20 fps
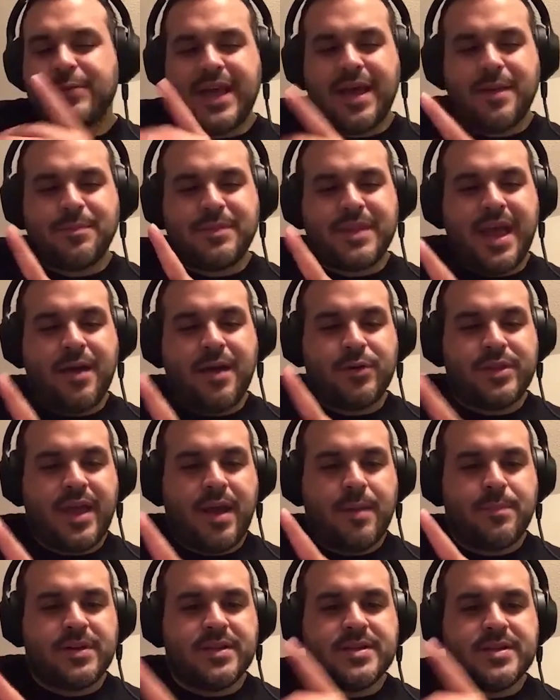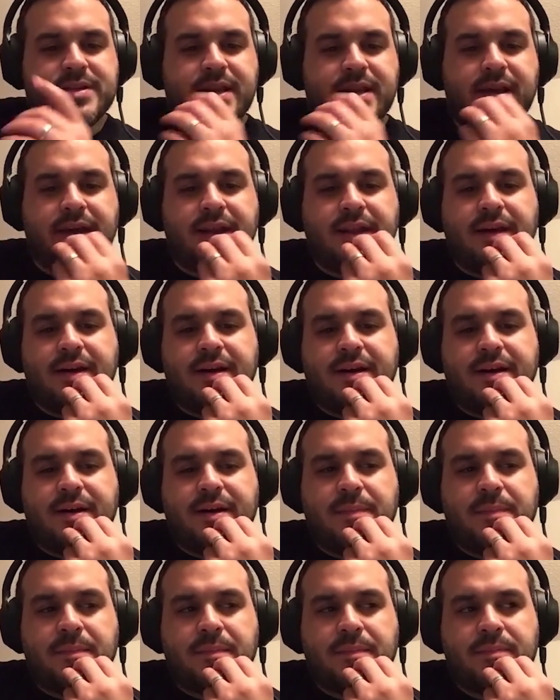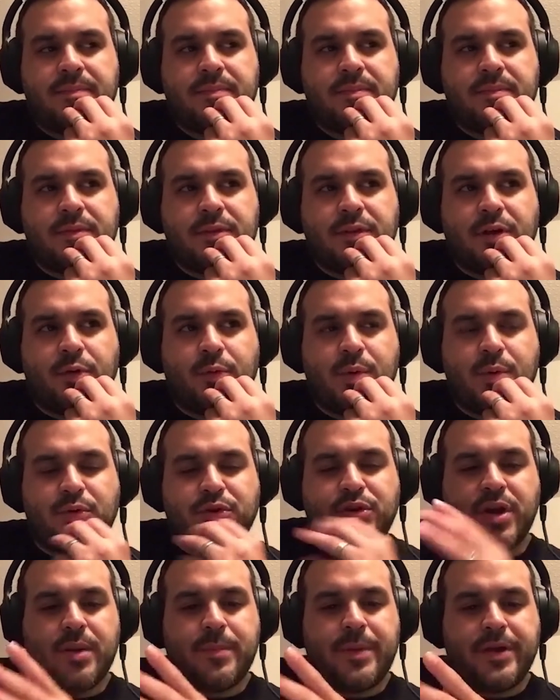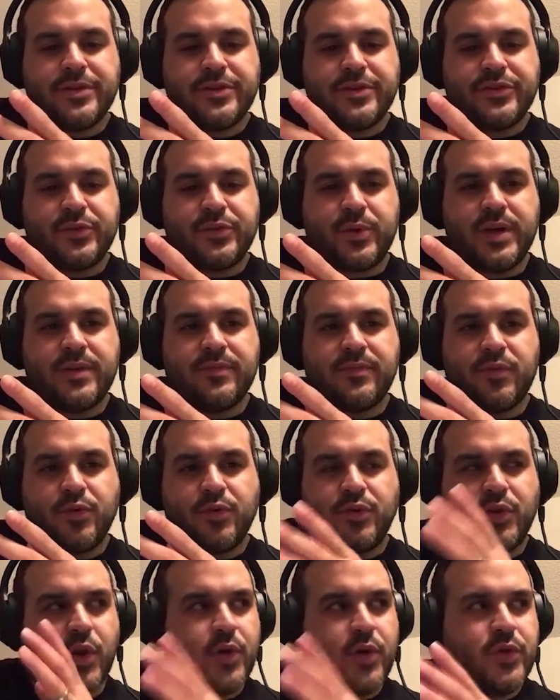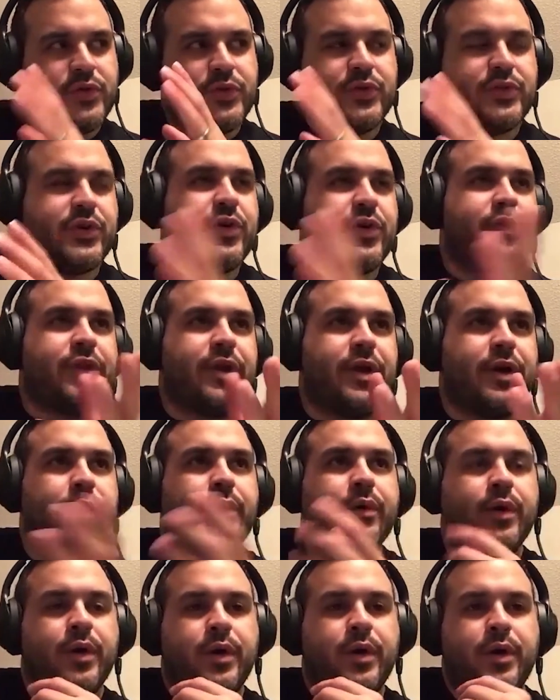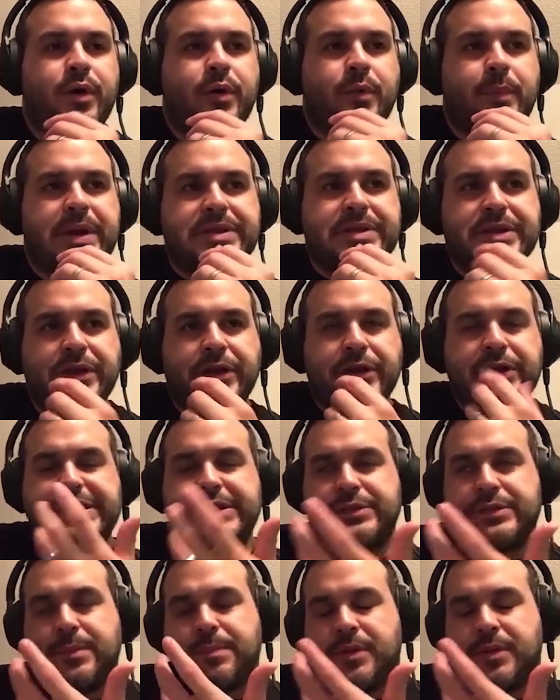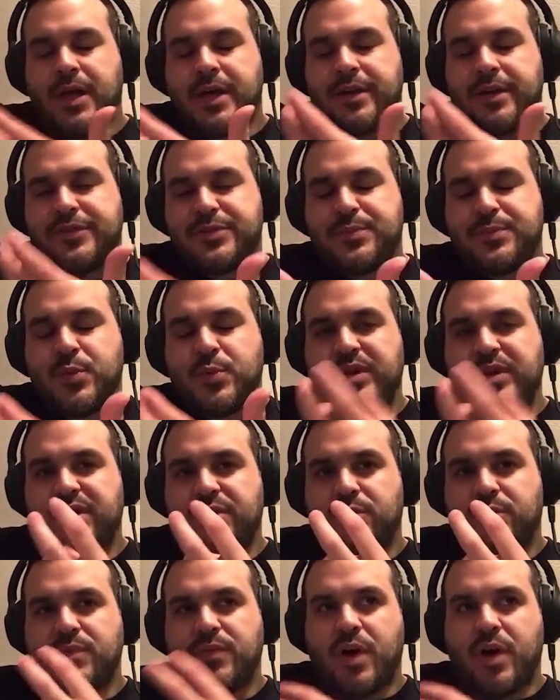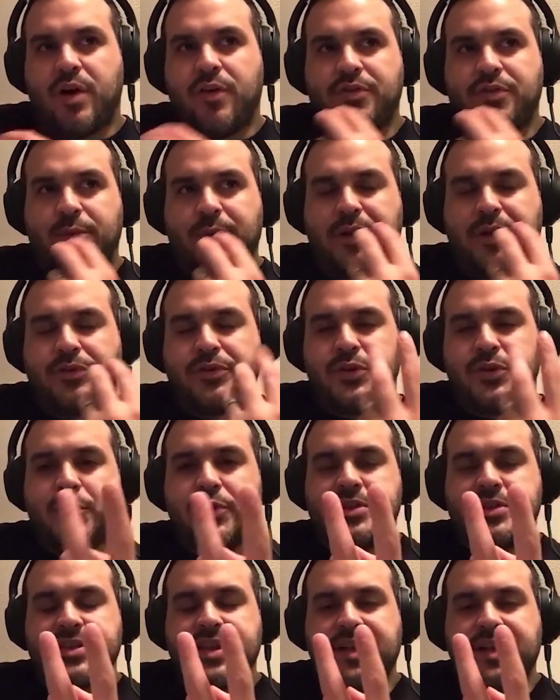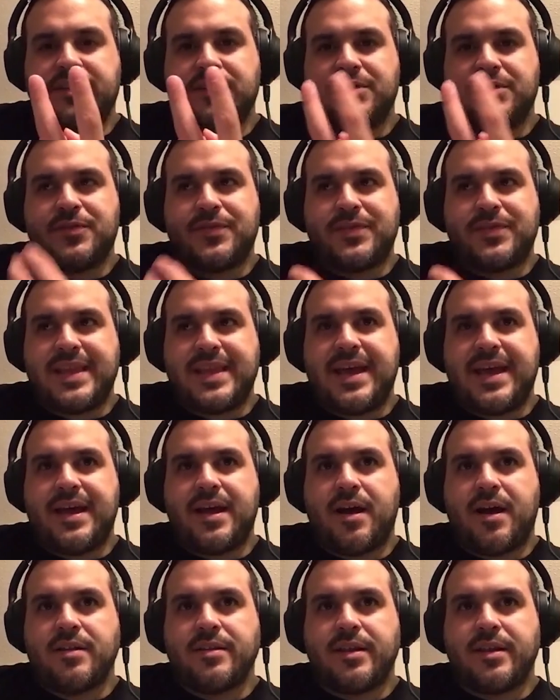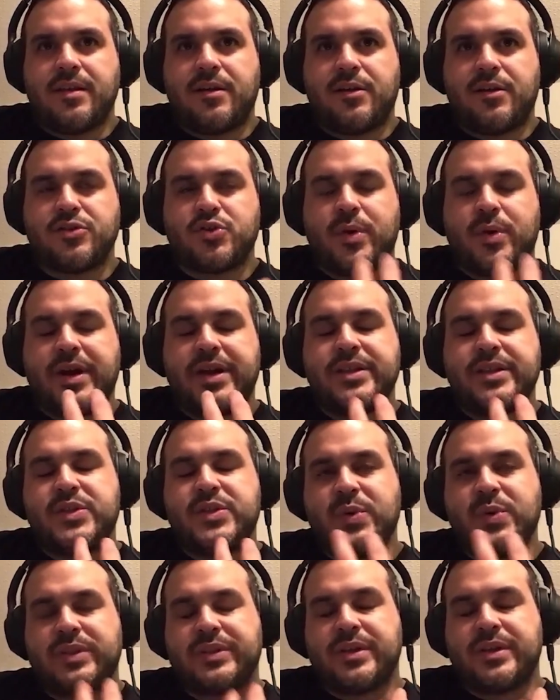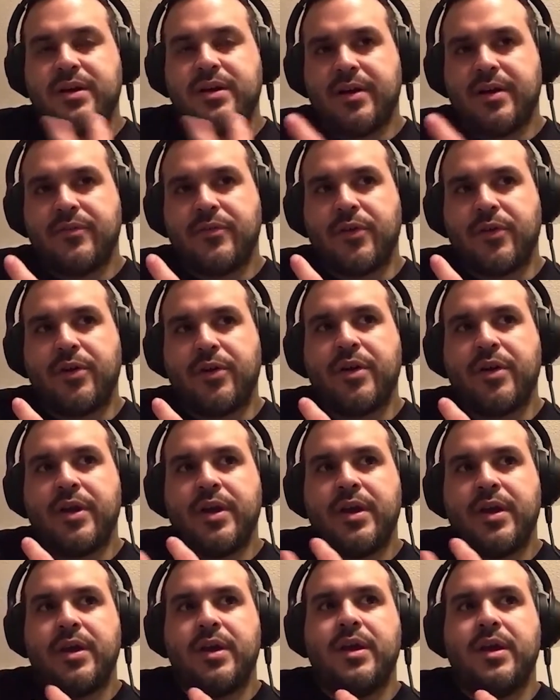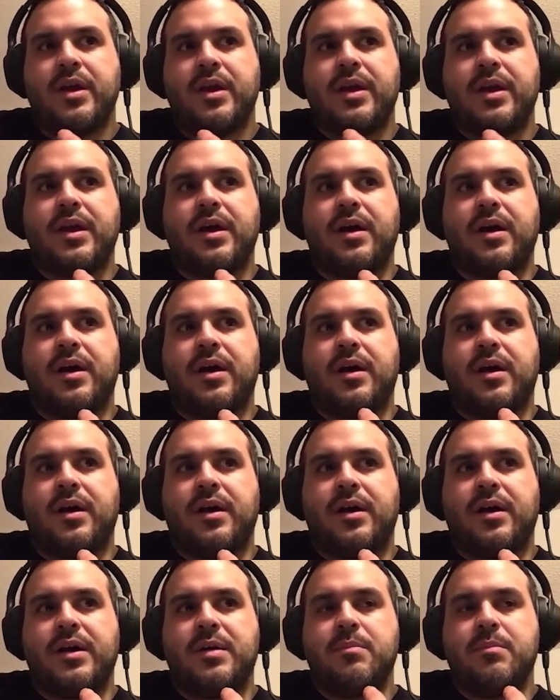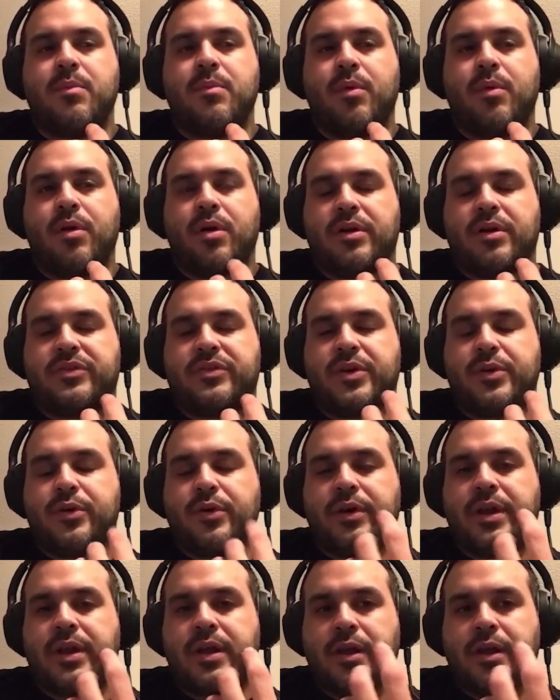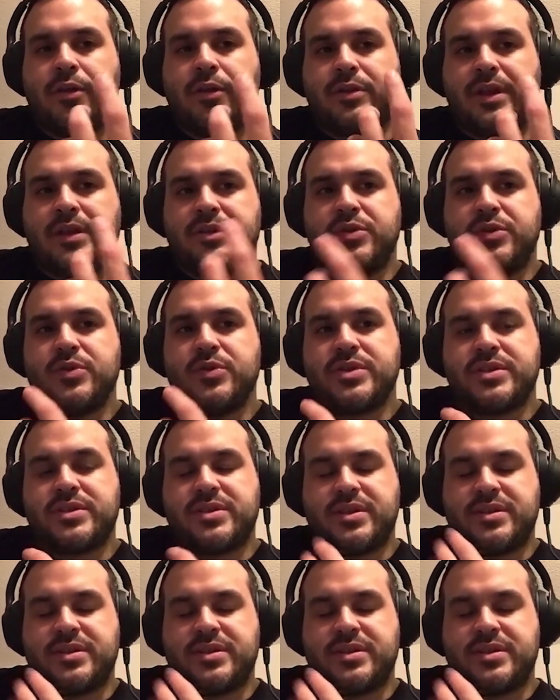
that being said, we were talking about the script. For those who don't know, basically the plot of this movie revolves around two detectives that are trying to uncover a serial killer that uses the